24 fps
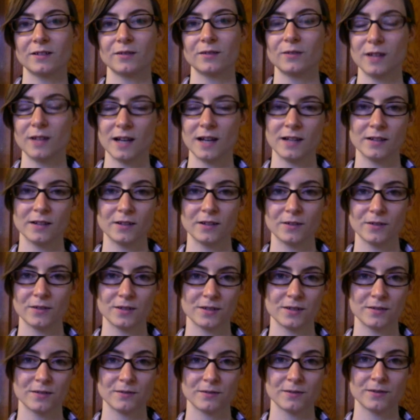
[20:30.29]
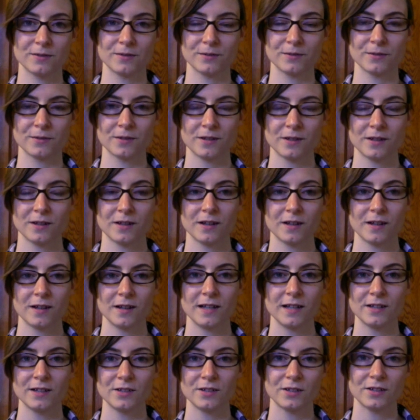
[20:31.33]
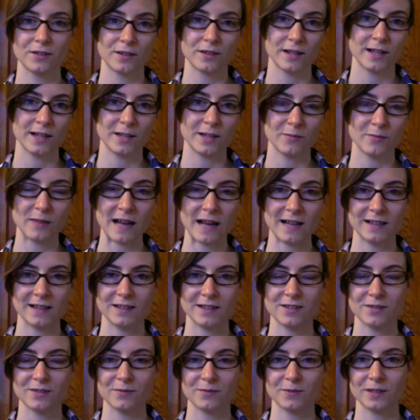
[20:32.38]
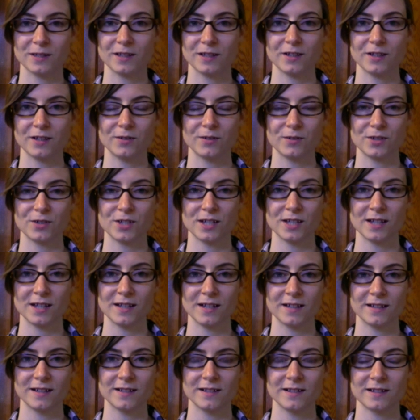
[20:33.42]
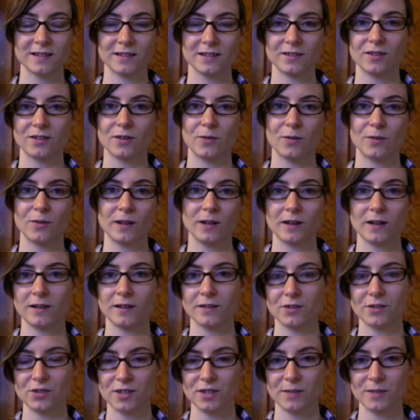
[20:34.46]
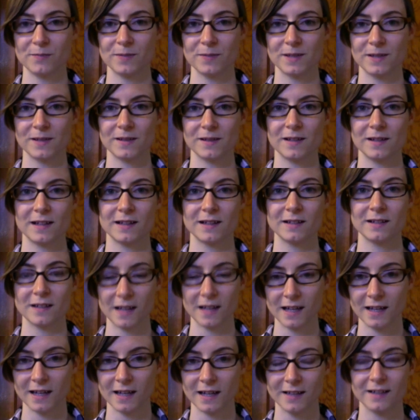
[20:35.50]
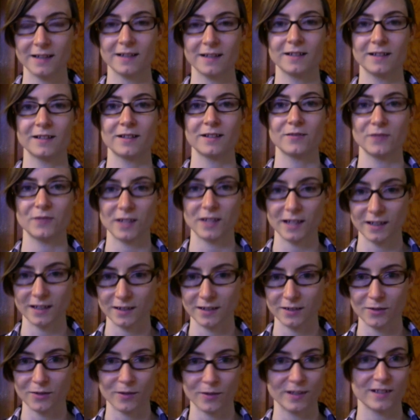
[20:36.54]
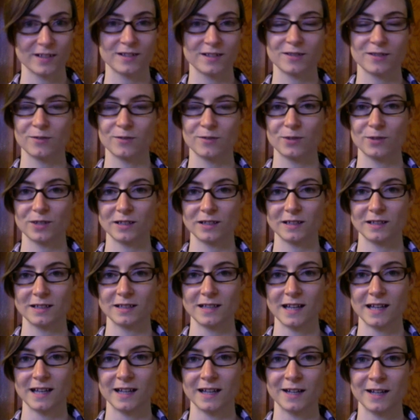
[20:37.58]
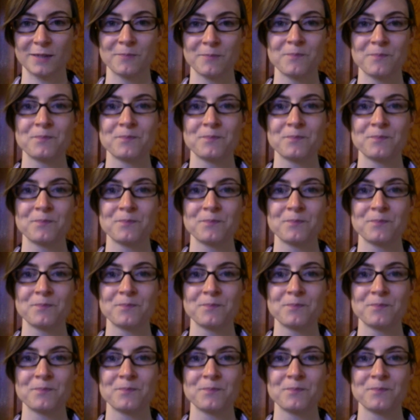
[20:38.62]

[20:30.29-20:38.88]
kind of goes through integrating back into really who she is and going on ships at night and living and going to school during the day. And